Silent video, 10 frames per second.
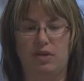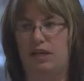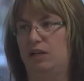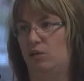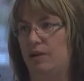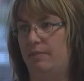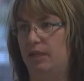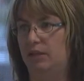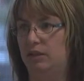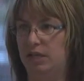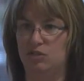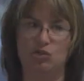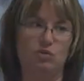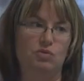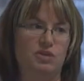that equipment
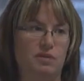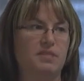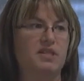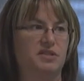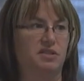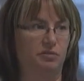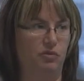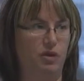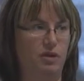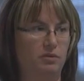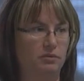into some system for you.